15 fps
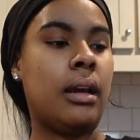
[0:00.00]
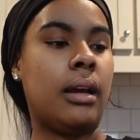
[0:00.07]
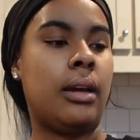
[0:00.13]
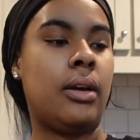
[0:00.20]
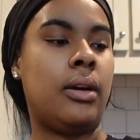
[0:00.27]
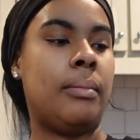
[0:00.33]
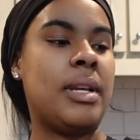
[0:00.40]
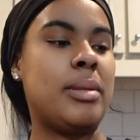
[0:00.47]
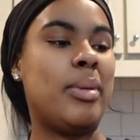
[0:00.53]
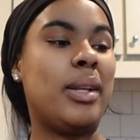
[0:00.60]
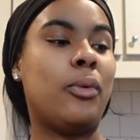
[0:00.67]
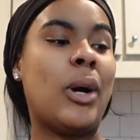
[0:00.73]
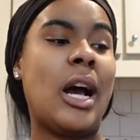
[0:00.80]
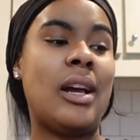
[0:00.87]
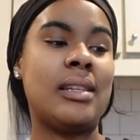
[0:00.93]
It's been
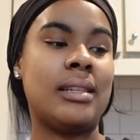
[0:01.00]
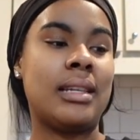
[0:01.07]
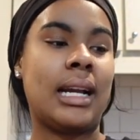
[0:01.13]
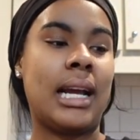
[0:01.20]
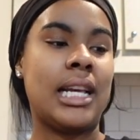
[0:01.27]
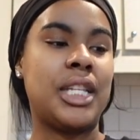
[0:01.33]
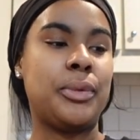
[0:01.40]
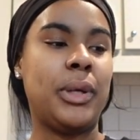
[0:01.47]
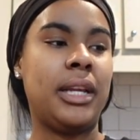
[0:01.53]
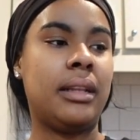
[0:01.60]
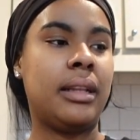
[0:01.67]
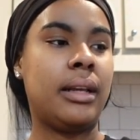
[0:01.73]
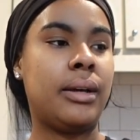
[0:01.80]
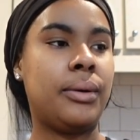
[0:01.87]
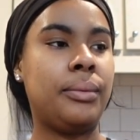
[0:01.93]
a while since I got Sweet
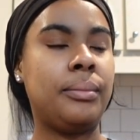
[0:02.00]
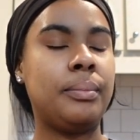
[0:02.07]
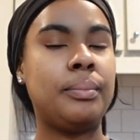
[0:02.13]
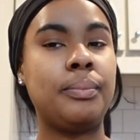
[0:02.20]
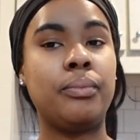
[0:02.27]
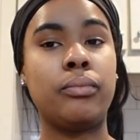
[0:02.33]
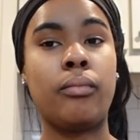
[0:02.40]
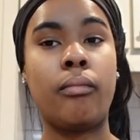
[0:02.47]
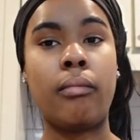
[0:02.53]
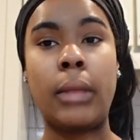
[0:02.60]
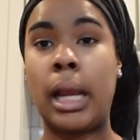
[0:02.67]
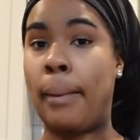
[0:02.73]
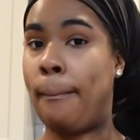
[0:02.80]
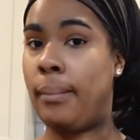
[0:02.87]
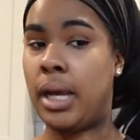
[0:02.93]
and Low,
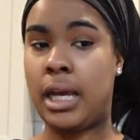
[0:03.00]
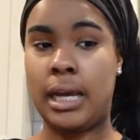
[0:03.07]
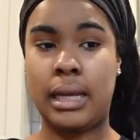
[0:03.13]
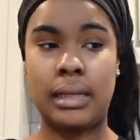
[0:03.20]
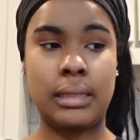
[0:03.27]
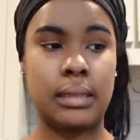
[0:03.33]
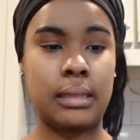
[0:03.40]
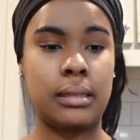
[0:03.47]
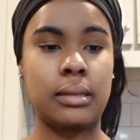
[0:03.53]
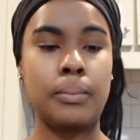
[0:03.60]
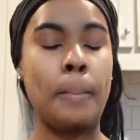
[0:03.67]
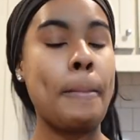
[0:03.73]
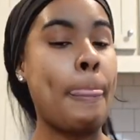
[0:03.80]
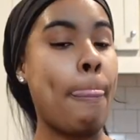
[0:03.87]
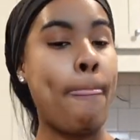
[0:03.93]
but
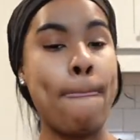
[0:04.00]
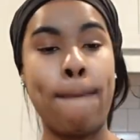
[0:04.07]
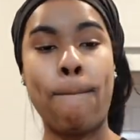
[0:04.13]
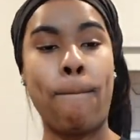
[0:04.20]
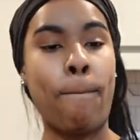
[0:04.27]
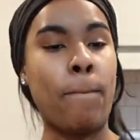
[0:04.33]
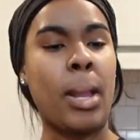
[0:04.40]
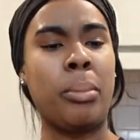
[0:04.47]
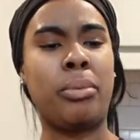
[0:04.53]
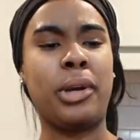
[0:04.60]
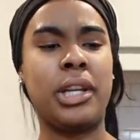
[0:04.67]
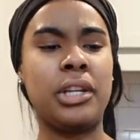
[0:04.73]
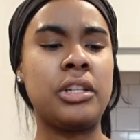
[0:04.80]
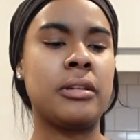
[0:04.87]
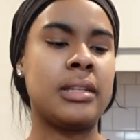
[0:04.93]
I'm
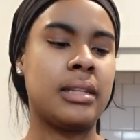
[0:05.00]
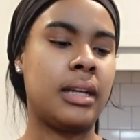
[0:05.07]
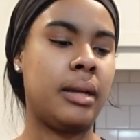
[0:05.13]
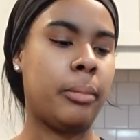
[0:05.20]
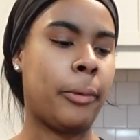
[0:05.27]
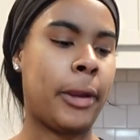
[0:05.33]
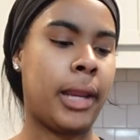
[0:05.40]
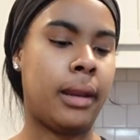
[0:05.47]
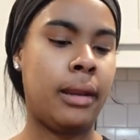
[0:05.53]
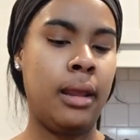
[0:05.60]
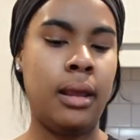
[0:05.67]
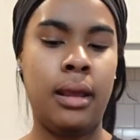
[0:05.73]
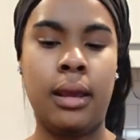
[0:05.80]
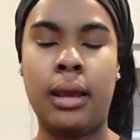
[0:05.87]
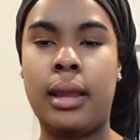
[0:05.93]
pretty sure it's a good brand.
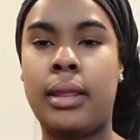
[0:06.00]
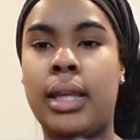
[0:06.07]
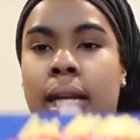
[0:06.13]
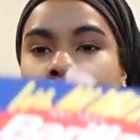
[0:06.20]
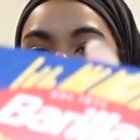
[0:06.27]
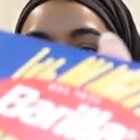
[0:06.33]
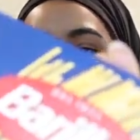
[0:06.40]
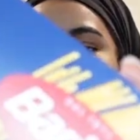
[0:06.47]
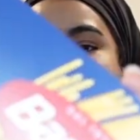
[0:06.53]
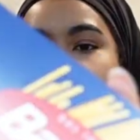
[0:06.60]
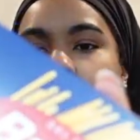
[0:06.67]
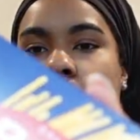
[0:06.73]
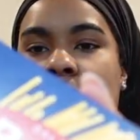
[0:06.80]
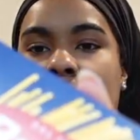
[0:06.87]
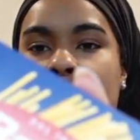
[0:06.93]
Then I needed
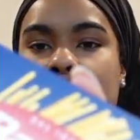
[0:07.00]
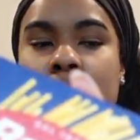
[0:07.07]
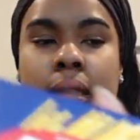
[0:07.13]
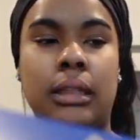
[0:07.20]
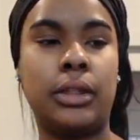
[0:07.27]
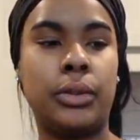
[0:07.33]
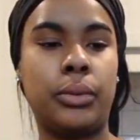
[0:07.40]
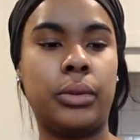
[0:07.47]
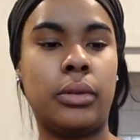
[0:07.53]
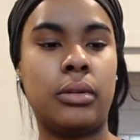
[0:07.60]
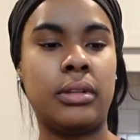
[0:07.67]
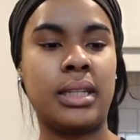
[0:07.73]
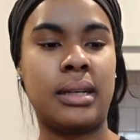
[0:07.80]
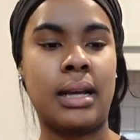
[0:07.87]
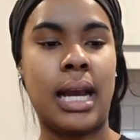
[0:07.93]
some pasta
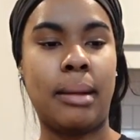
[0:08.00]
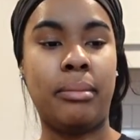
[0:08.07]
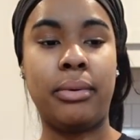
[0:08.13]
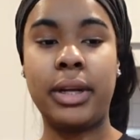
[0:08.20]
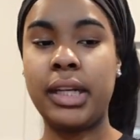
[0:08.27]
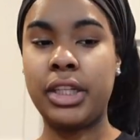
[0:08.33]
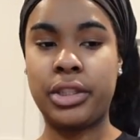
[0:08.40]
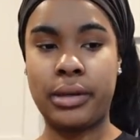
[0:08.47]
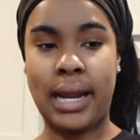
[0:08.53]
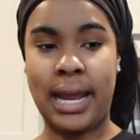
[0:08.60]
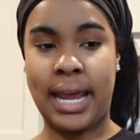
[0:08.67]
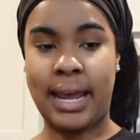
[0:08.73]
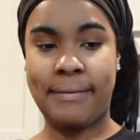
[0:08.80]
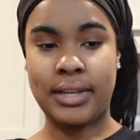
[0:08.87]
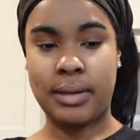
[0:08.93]
noodles. I'm pretty sure I
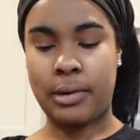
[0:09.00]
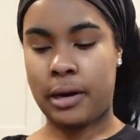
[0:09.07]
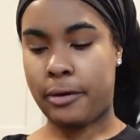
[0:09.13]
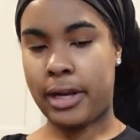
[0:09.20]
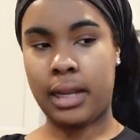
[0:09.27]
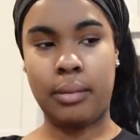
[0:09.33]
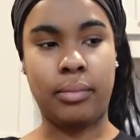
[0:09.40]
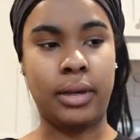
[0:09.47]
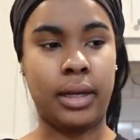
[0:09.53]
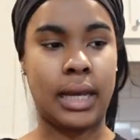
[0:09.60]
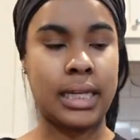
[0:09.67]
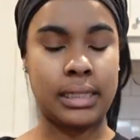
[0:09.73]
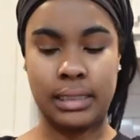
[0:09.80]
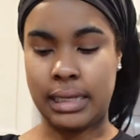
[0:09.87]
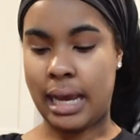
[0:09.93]
have some already, but
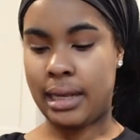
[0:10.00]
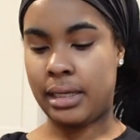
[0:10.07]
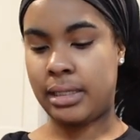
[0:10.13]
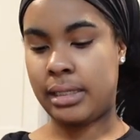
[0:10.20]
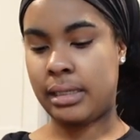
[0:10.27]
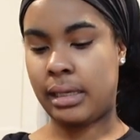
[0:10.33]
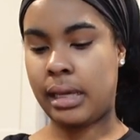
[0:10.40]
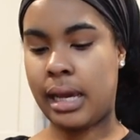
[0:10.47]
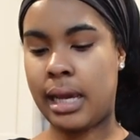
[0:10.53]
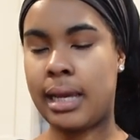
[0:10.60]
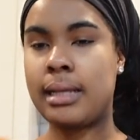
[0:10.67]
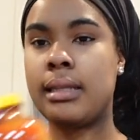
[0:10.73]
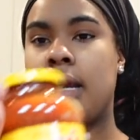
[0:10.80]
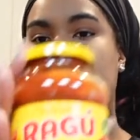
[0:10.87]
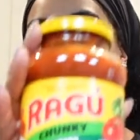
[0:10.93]
I just got it just in case.